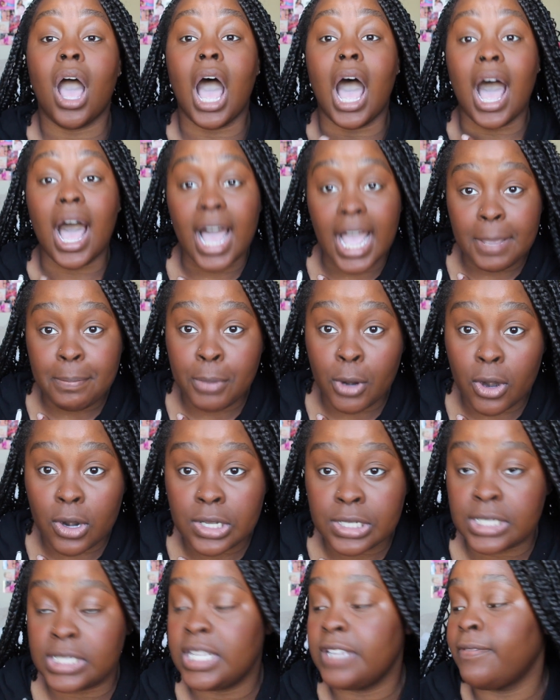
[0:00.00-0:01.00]
I
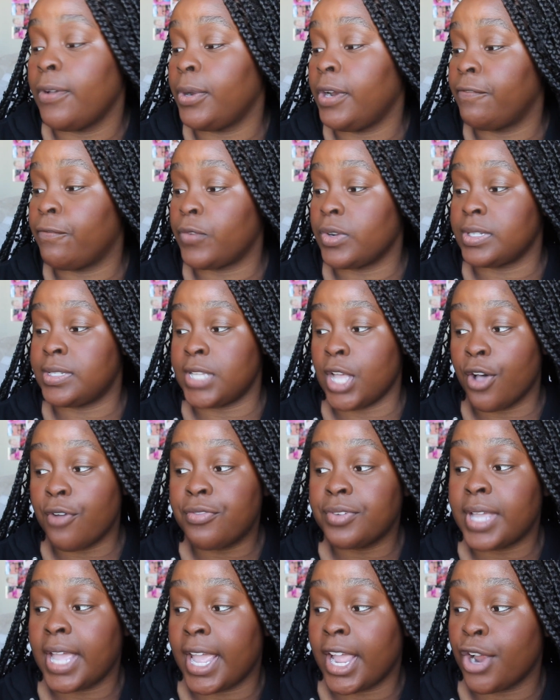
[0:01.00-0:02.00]
personally voted for
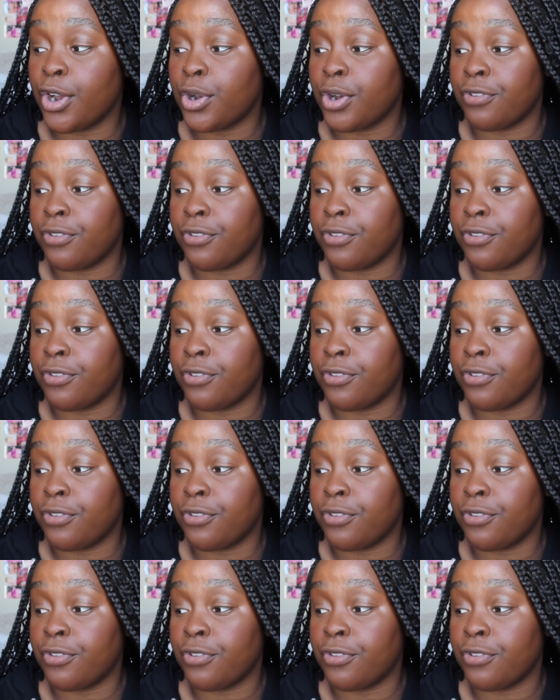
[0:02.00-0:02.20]
self-care